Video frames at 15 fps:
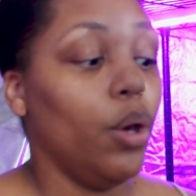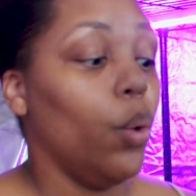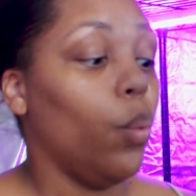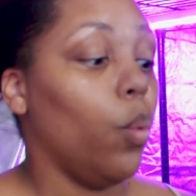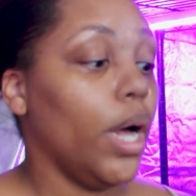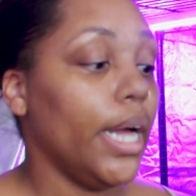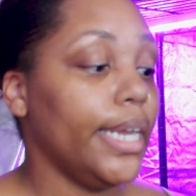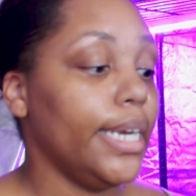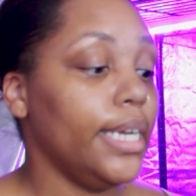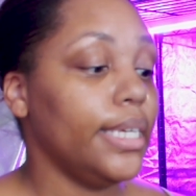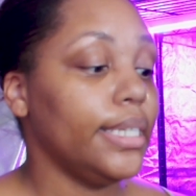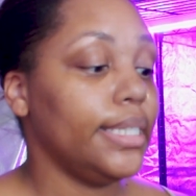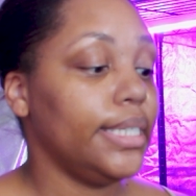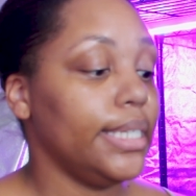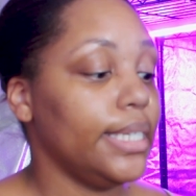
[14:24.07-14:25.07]
One
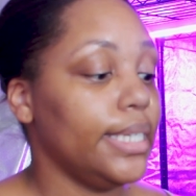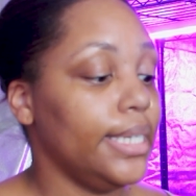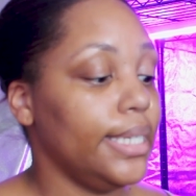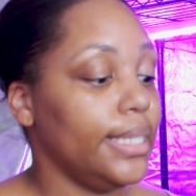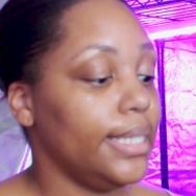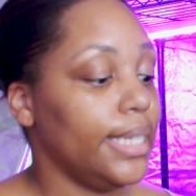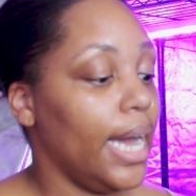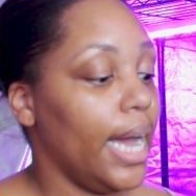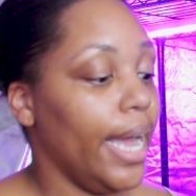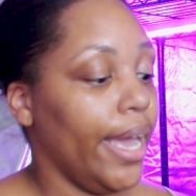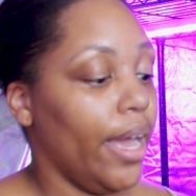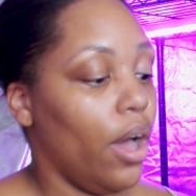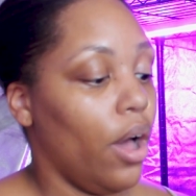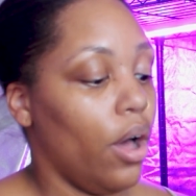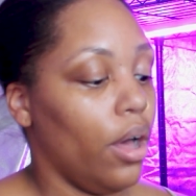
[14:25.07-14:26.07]
did
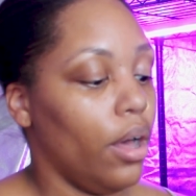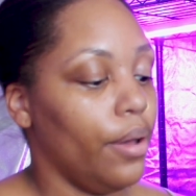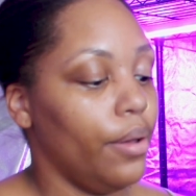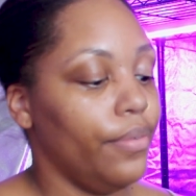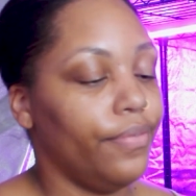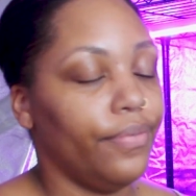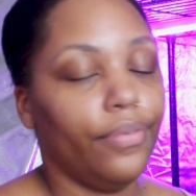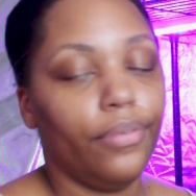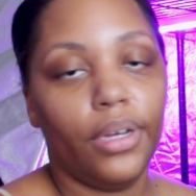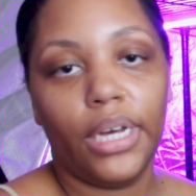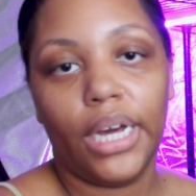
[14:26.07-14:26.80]
die off.